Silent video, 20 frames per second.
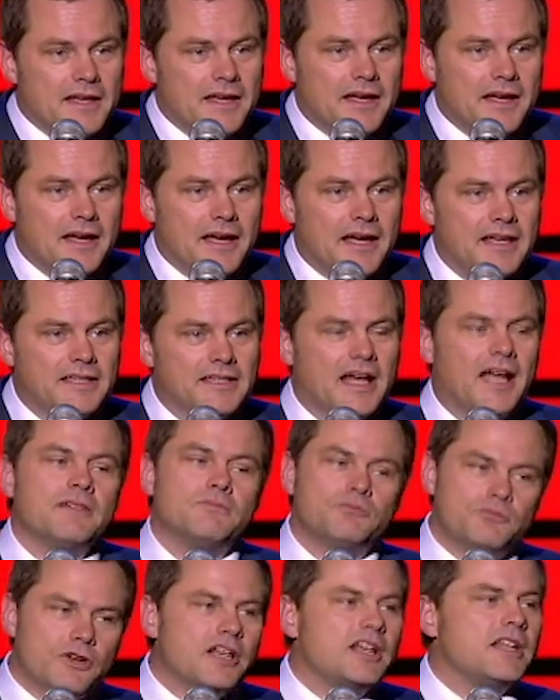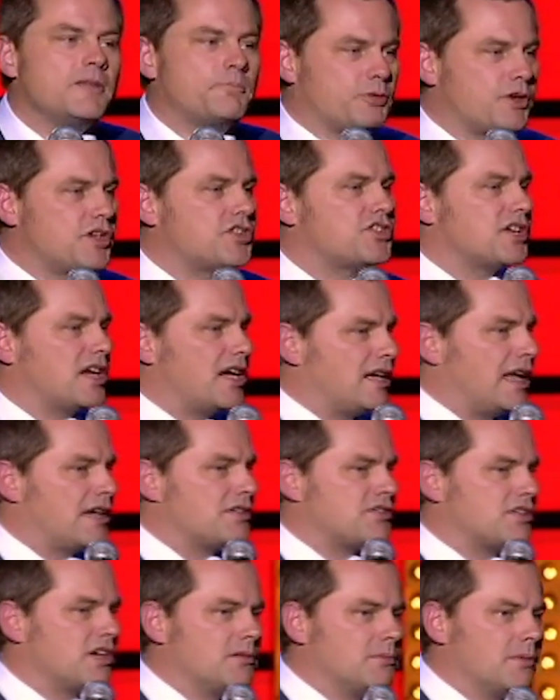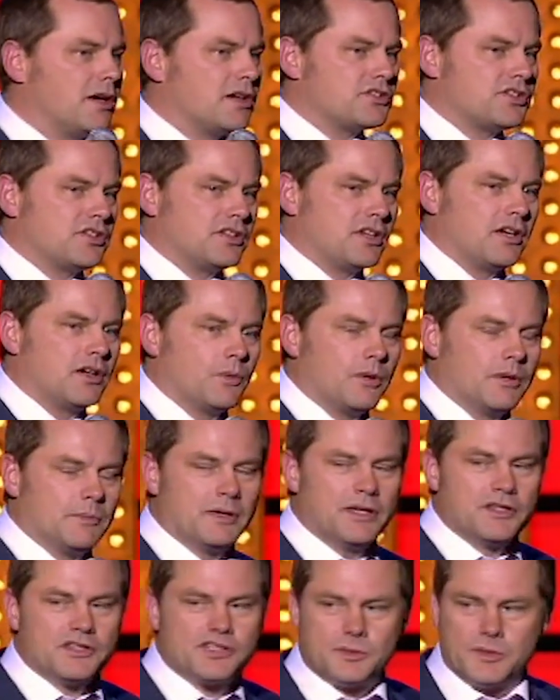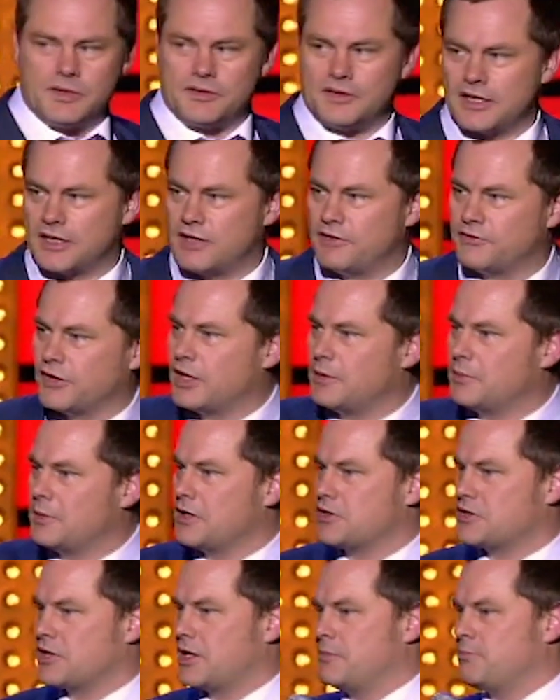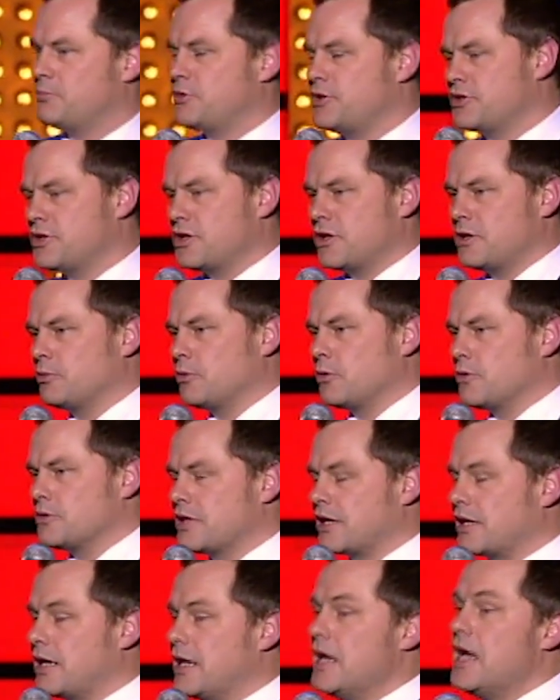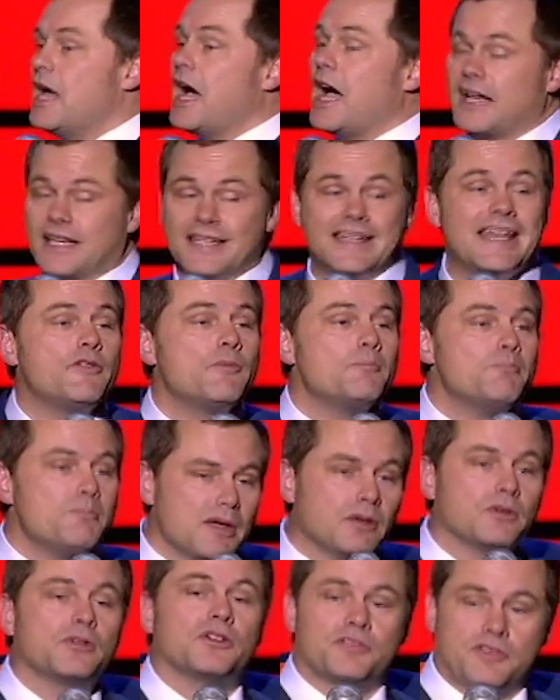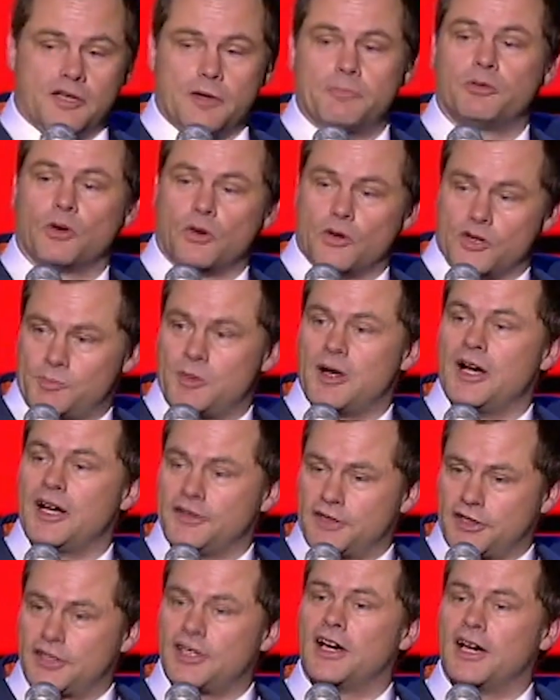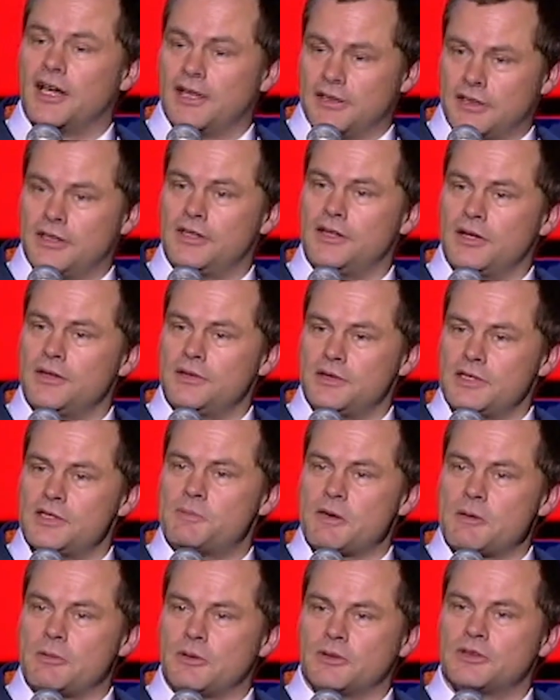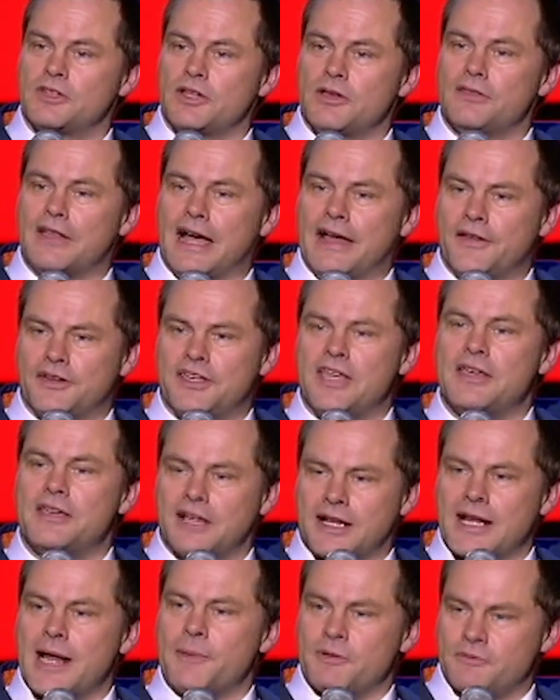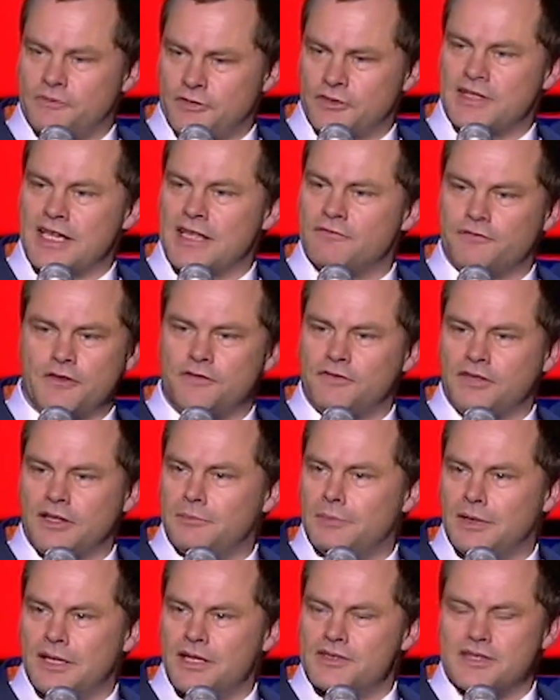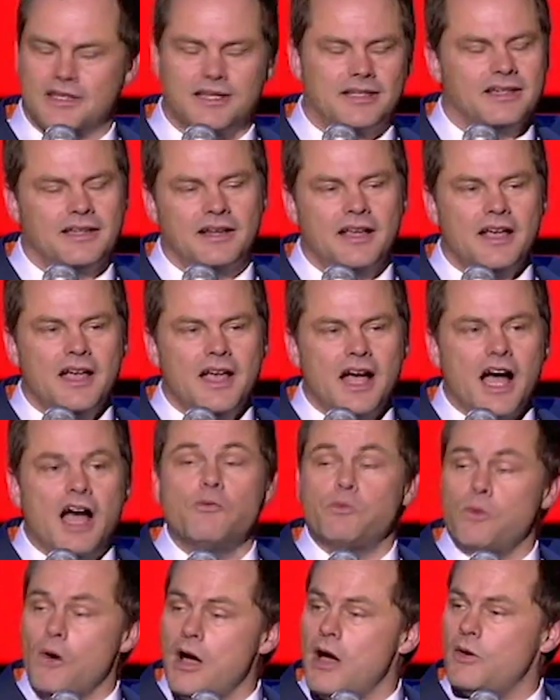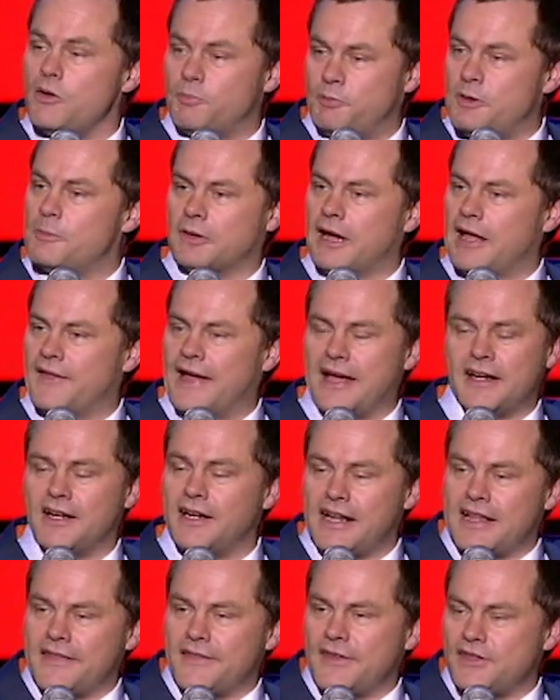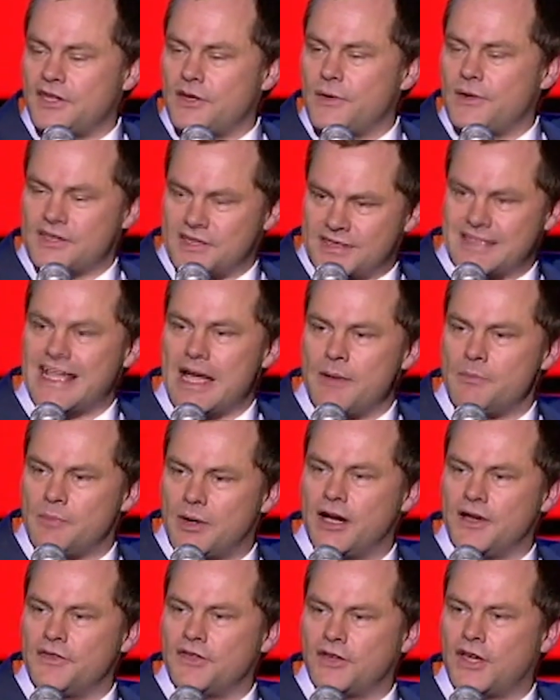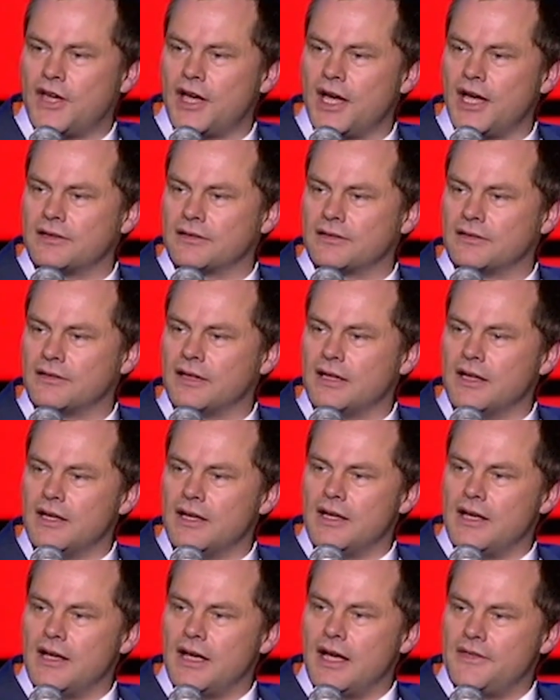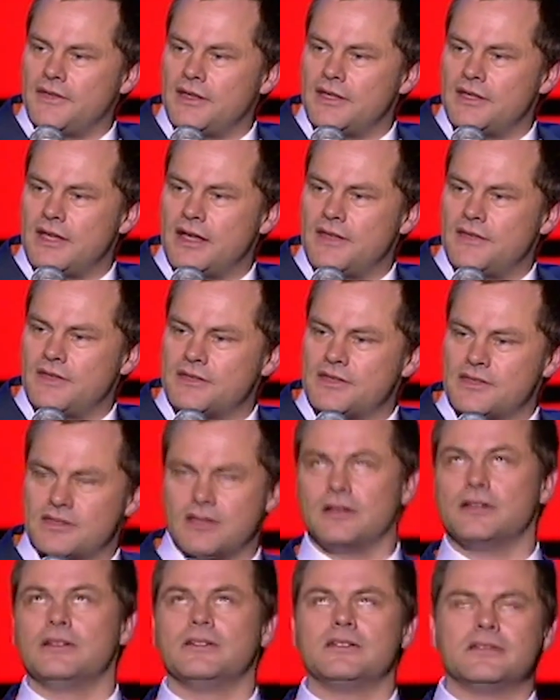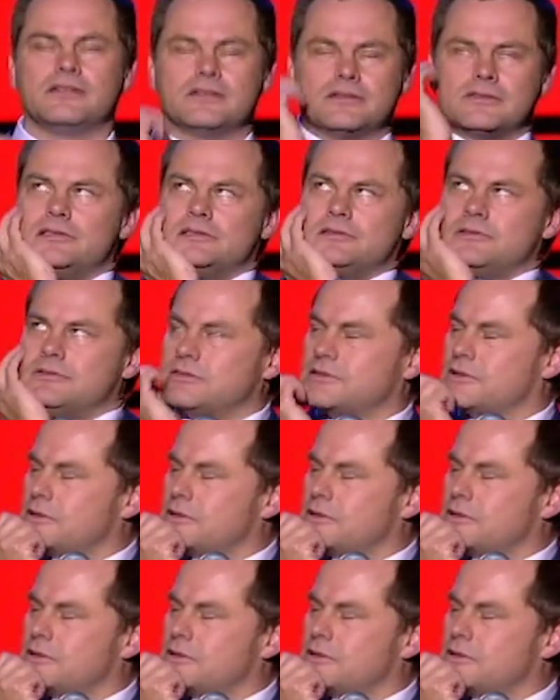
Yeah, I really appreciate that so much. You don't know what it means to me. Thank you very much. I appreciate applause. I can never milk the applause behind the curtain. You know these people who do that? They'll keep you clapping for 10, 15 minutes. I've worked with people like that. I don't know how they do it. They stand behind the curtain and they just go, oh.